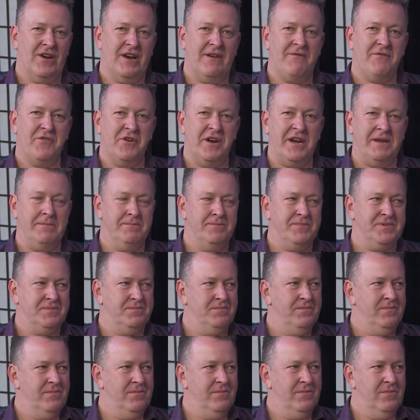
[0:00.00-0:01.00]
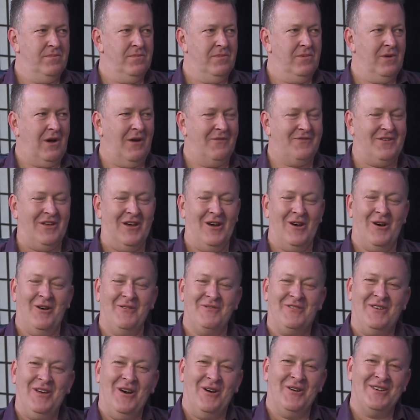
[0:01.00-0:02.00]
got You've every got big butt with everything. So I've got,
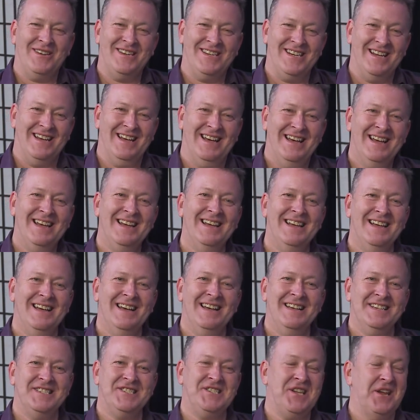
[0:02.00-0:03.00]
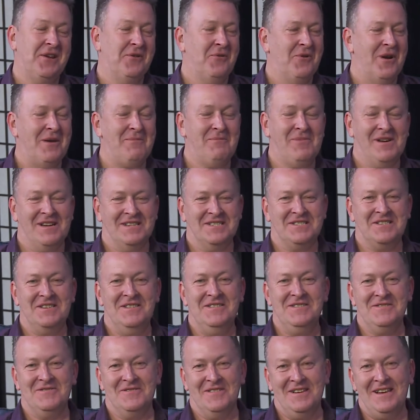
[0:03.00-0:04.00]
I've got uh, cigarette butts
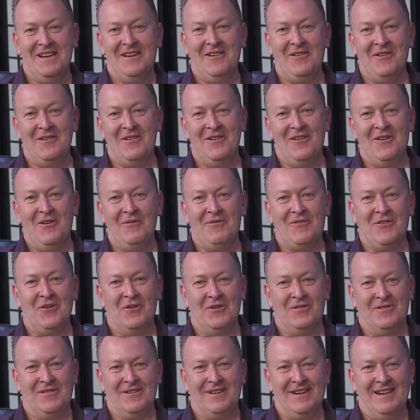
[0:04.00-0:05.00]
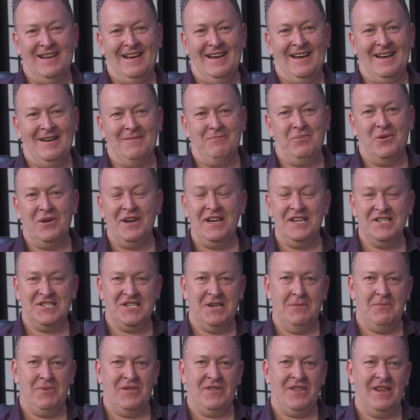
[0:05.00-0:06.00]
usually. I, have got uh, plenty of
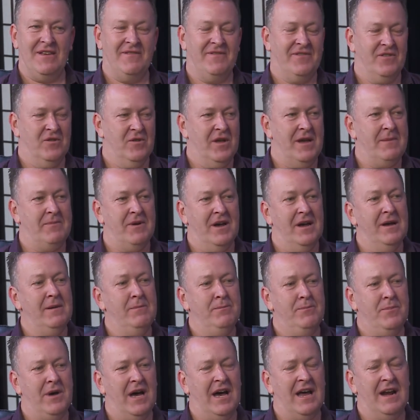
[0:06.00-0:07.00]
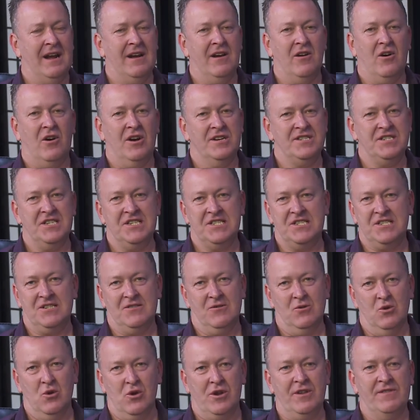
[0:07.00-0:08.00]
sympathy for Leper, but I
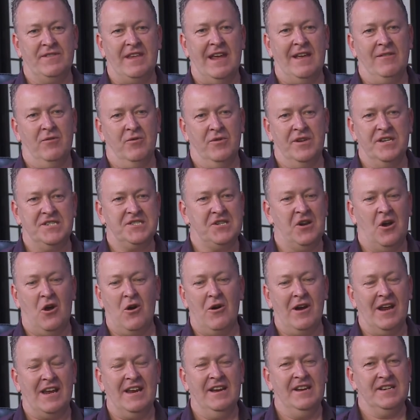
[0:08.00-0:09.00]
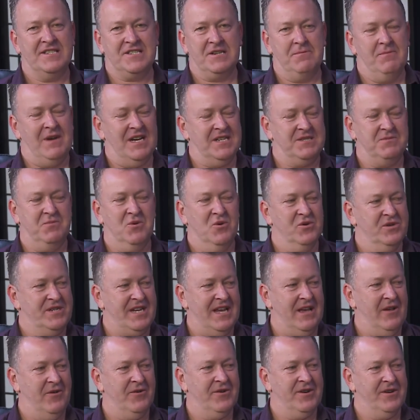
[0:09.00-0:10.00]
just look at that list. I reckon it's a much more
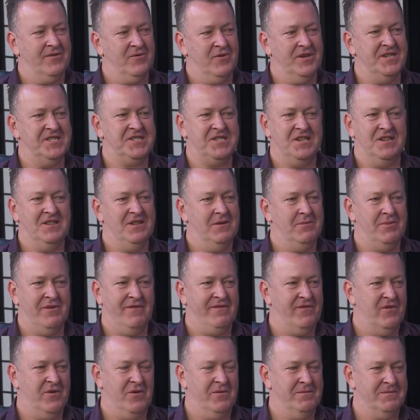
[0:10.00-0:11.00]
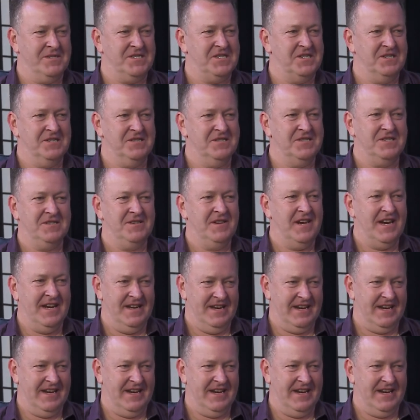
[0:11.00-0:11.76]
talented list than the performances mm.